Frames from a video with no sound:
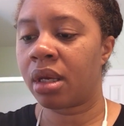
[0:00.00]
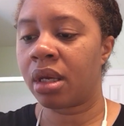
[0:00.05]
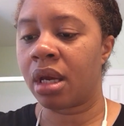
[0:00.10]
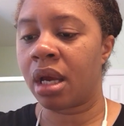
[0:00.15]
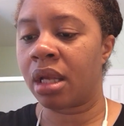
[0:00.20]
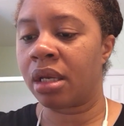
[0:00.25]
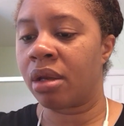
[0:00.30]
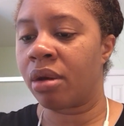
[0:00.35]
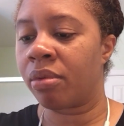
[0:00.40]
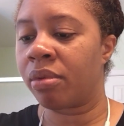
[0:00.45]

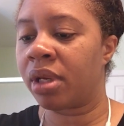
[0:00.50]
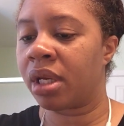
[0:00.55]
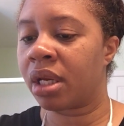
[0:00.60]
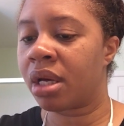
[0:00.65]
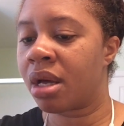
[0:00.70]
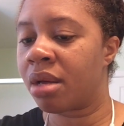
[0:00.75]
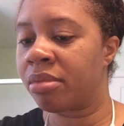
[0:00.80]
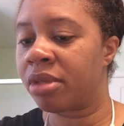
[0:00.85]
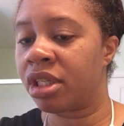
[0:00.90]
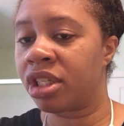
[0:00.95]
Y'all know when it
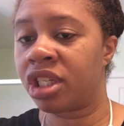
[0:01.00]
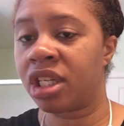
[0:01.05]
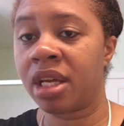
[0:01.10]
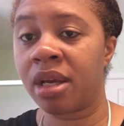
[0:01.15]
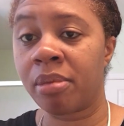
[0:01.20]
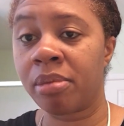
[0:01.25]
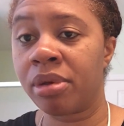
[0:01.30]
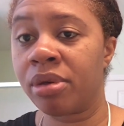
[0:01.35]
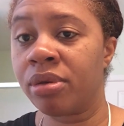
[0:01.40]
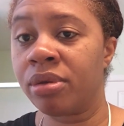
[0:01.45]
comes to
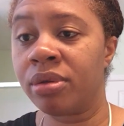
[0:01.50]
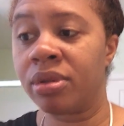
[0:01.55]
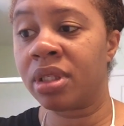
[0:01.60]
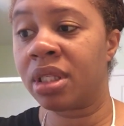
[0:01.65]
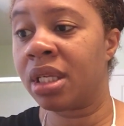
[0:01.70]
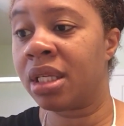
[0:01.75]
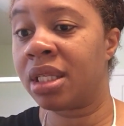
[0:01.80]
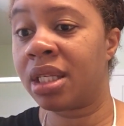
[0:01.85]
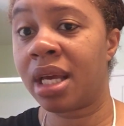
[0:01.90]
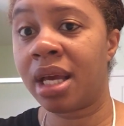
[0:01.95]
shampoos,
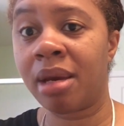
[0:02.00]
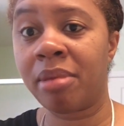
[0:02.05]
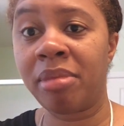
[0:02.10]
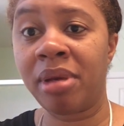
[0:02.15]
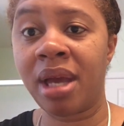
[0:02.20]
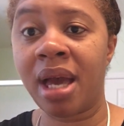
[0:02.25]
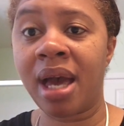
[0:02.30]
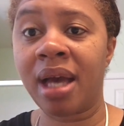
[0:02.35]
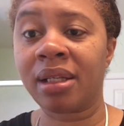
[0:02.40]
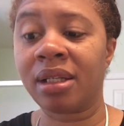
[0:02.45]
this hair
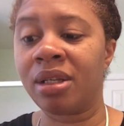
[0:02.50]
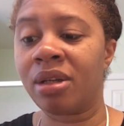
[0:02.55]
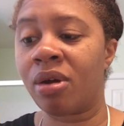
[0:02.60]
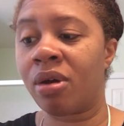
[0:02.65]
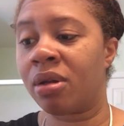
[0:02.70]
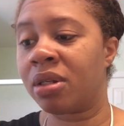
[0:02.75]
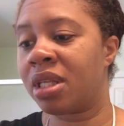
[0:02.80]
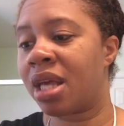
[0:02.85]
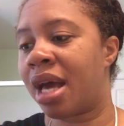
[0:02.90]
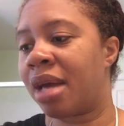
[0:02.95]
be acting
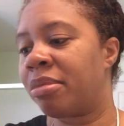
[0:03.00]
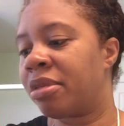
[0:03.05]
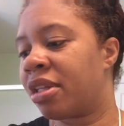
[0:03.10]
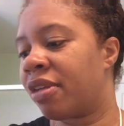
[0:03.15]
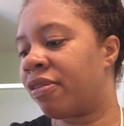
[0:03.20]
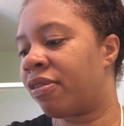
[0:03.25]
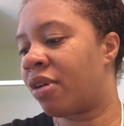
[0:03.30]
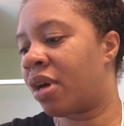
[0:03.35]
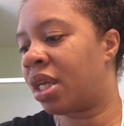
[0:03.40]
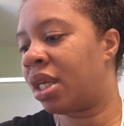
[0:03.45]
all types
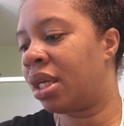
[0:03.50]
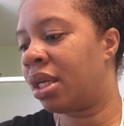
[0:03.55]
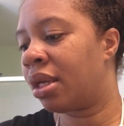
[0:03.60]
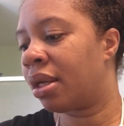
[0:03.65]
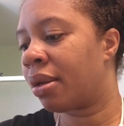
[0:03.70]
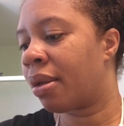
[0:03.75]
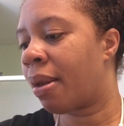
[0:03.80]
of funny.